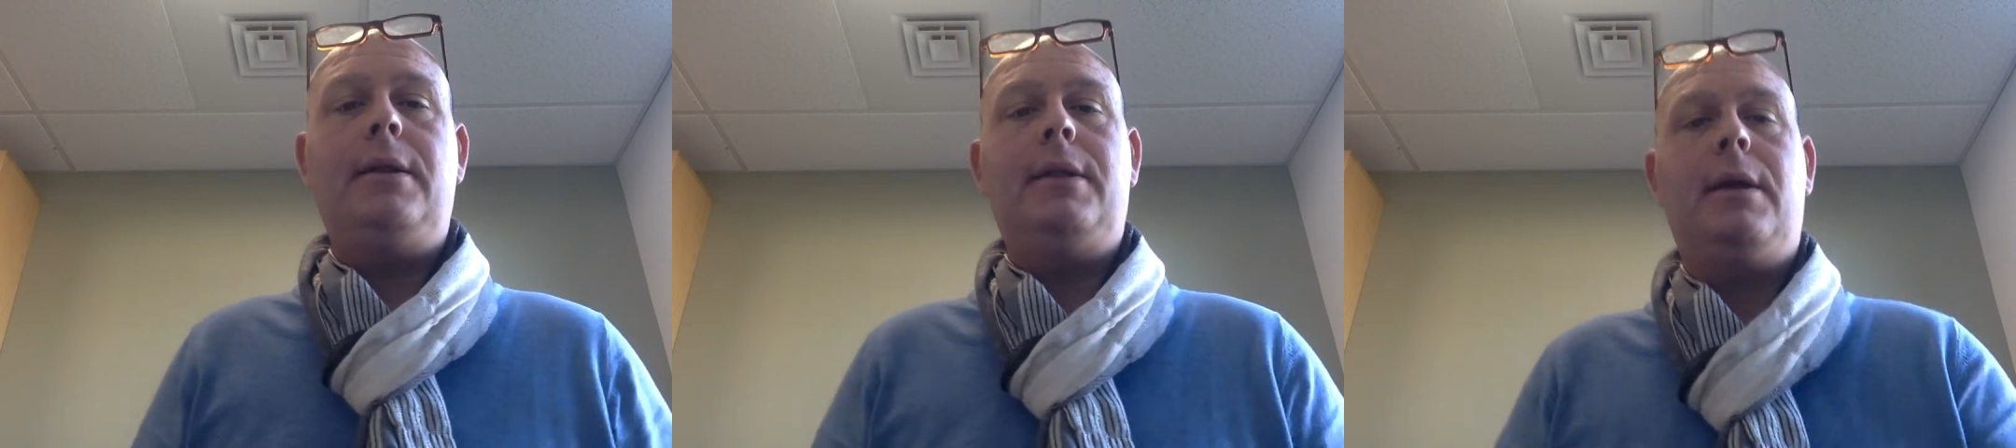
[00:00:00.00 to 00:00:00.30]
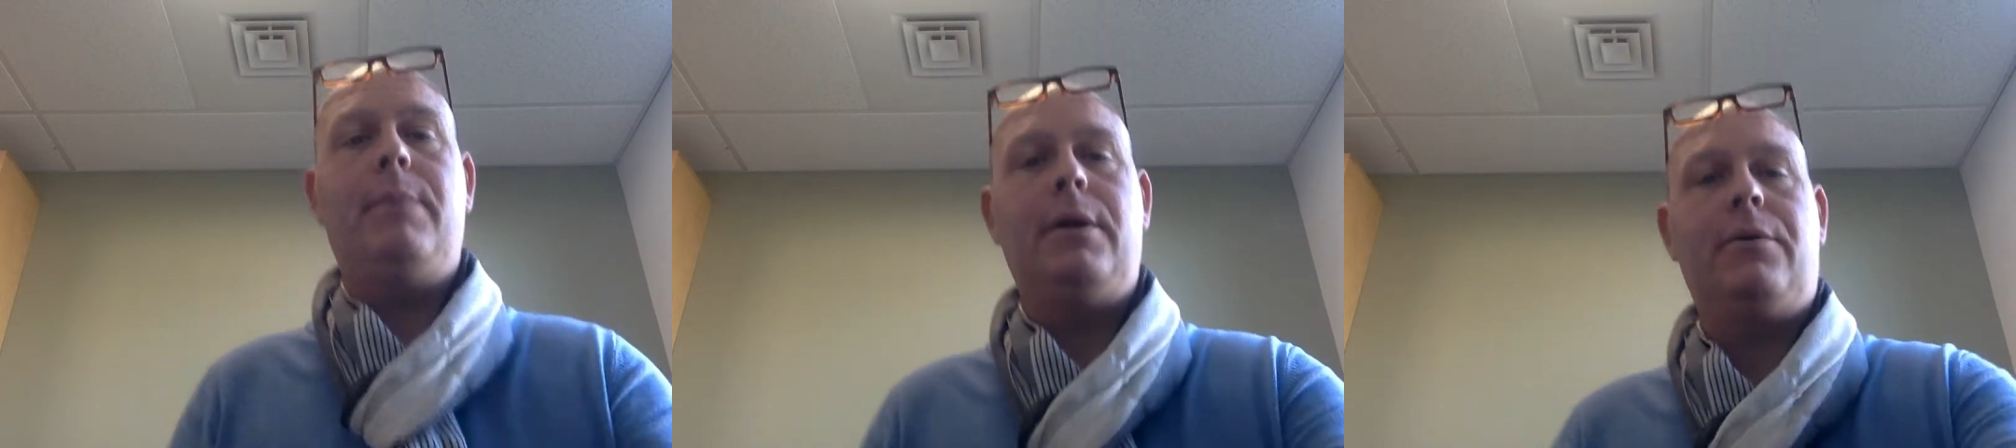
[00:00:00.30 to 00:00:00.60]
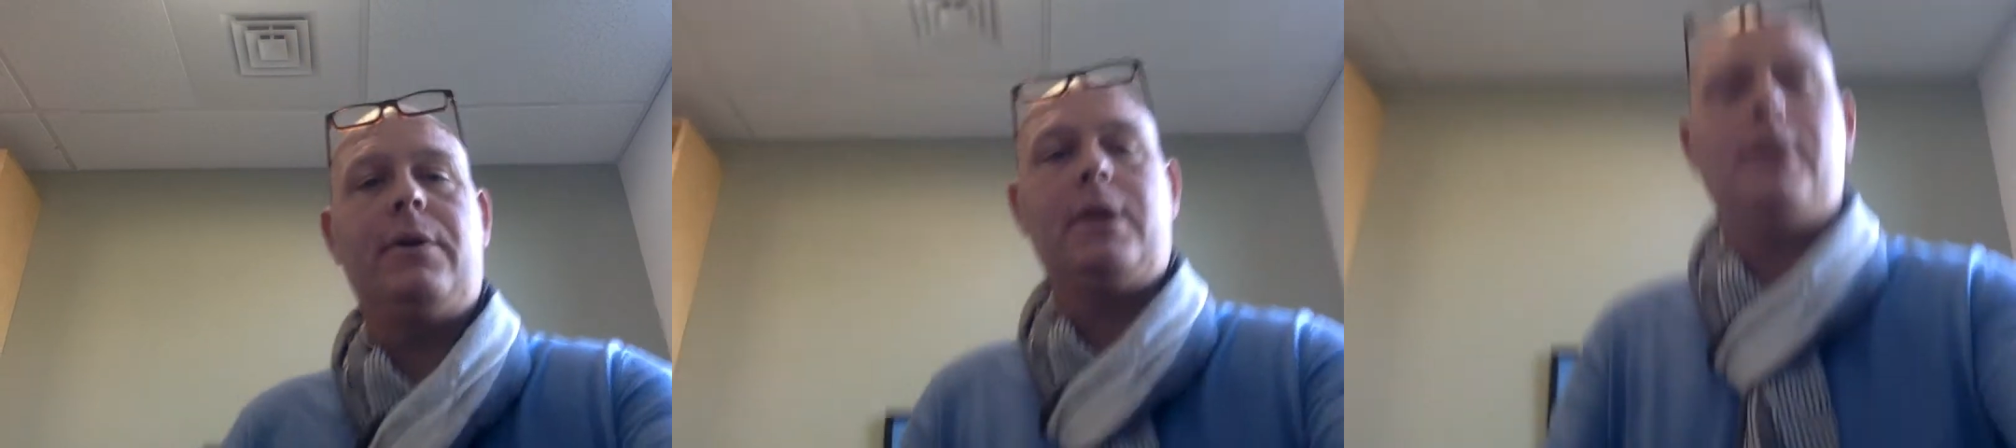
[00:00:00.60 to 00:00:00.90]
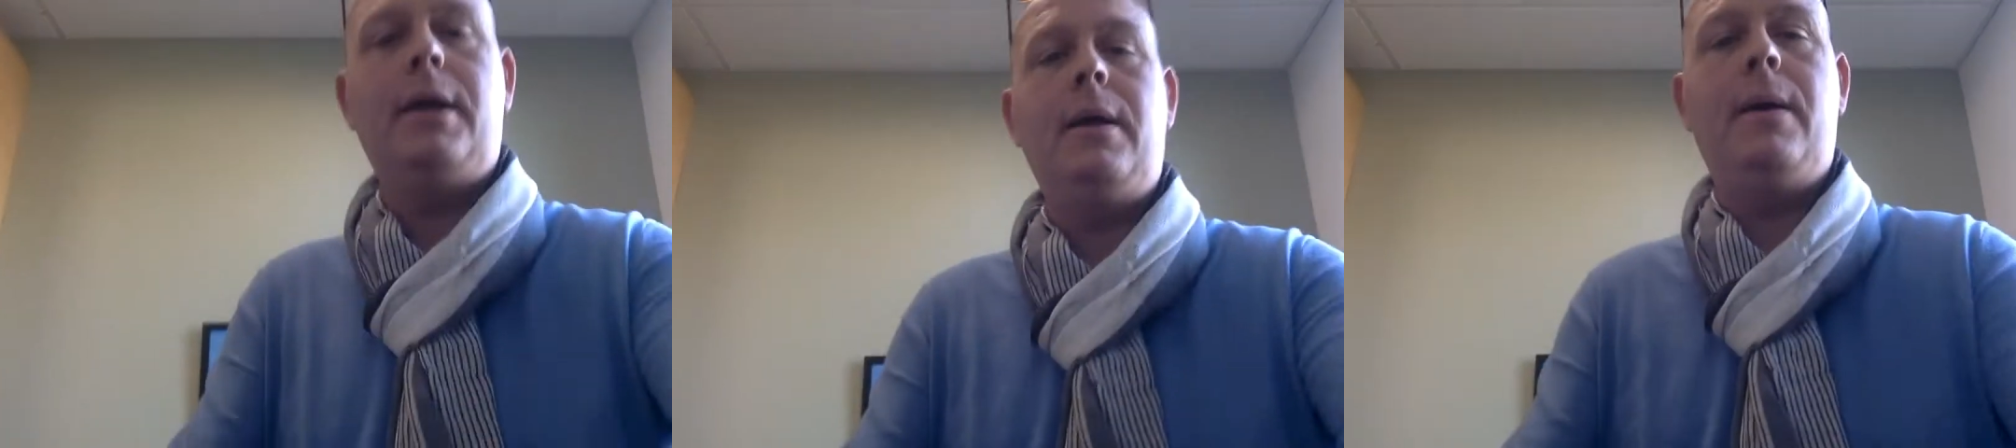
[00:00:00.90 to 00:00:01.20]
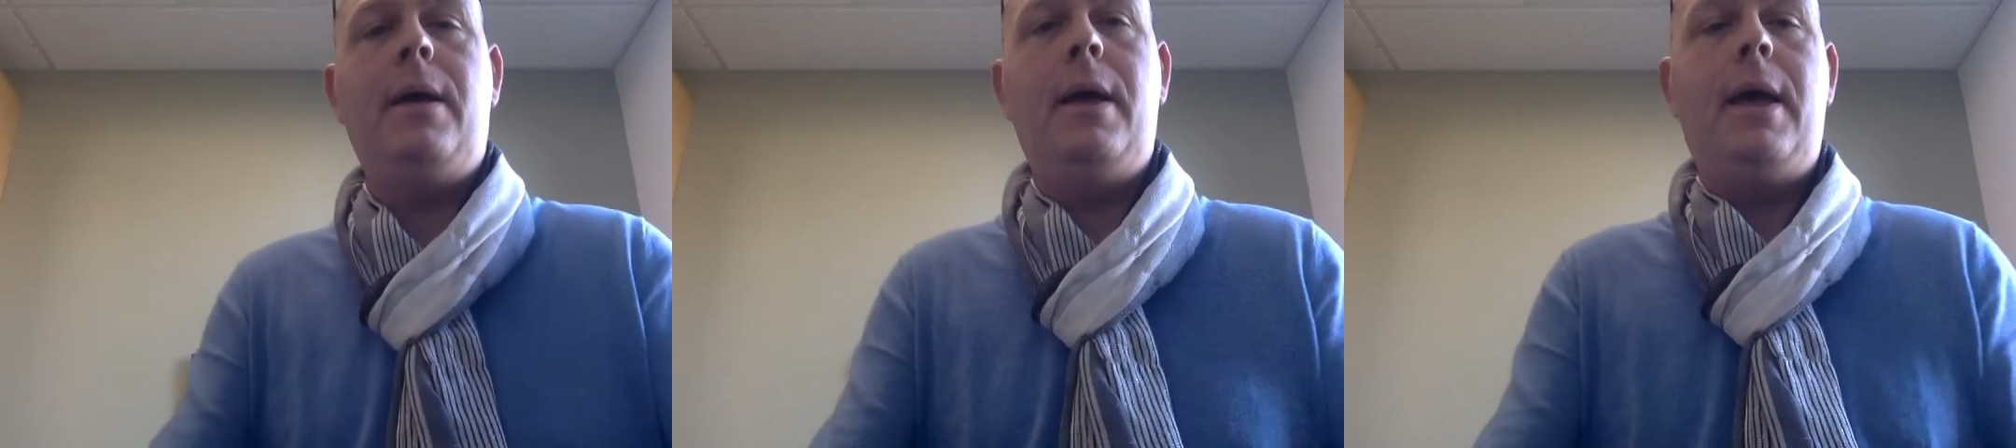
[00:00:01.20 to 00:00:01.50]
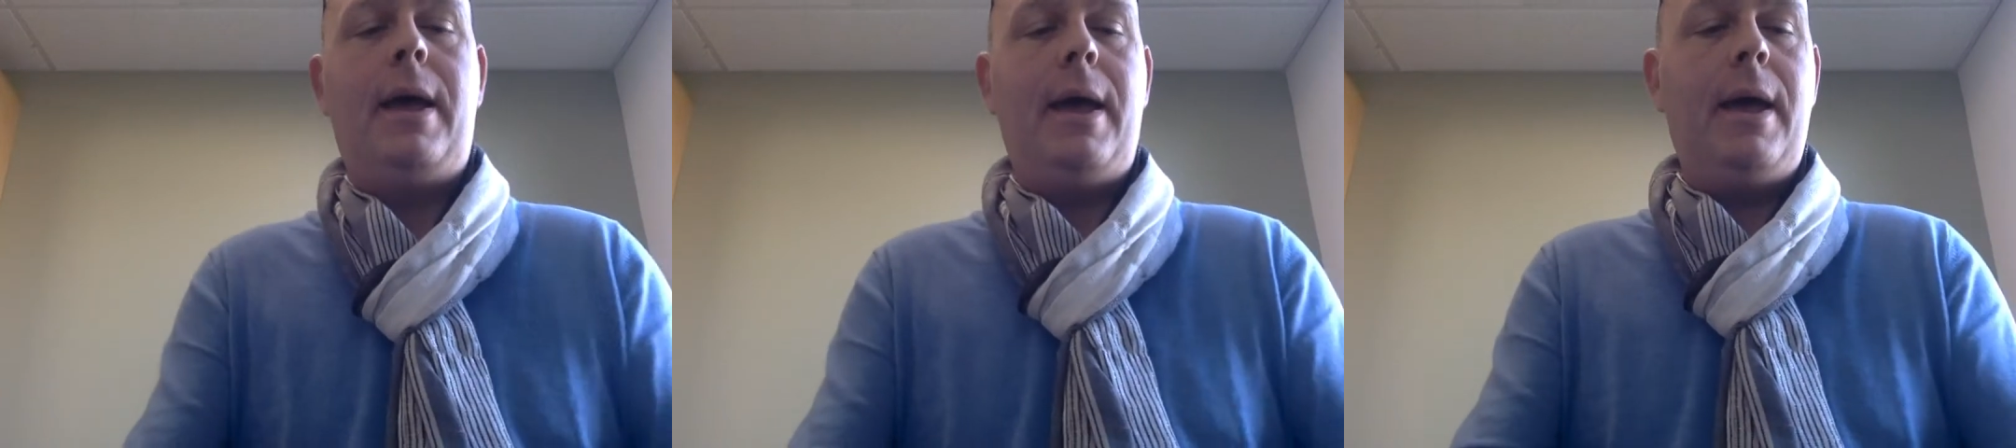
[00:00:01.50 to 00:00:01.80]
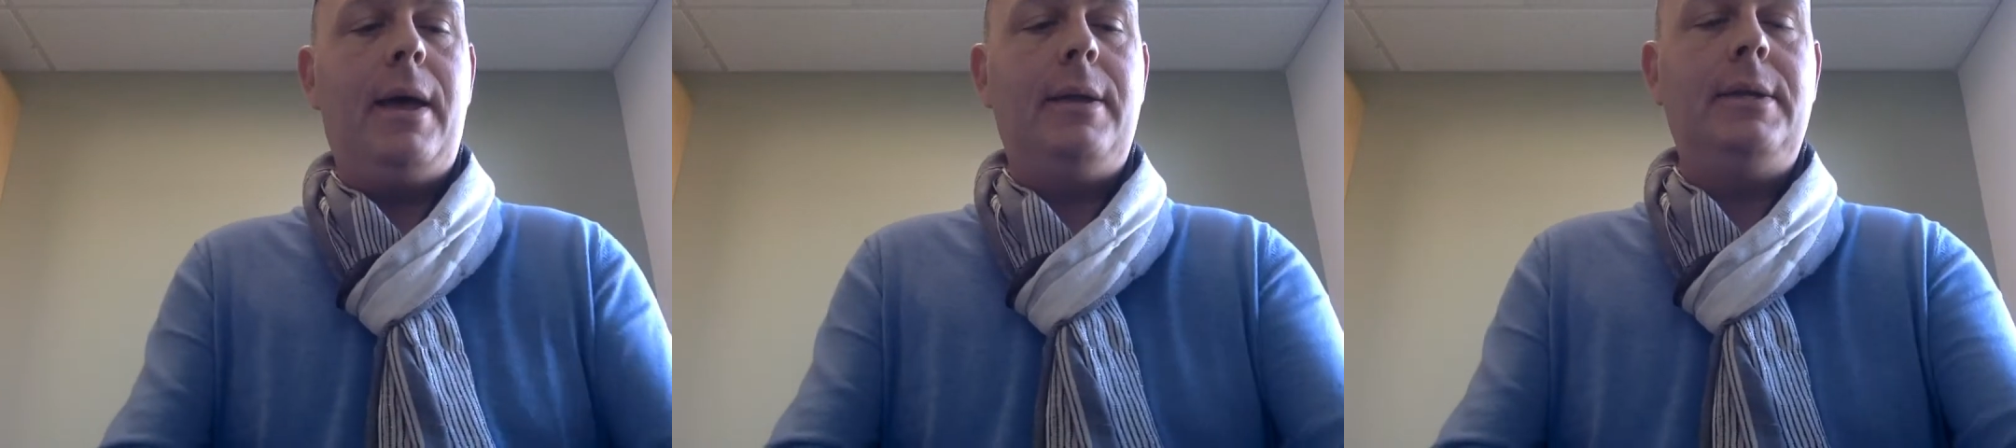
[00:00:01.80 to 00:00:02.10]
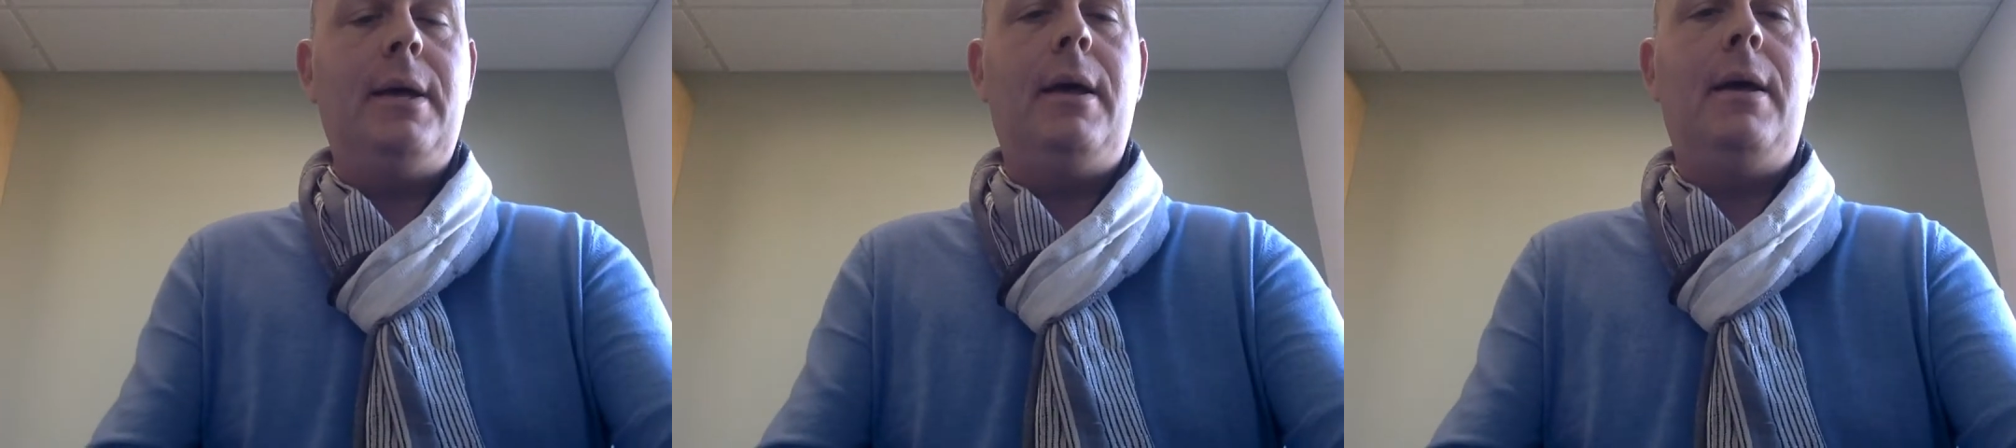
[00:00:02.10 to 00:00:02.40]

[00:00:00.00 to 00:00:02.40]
and think about critically. And,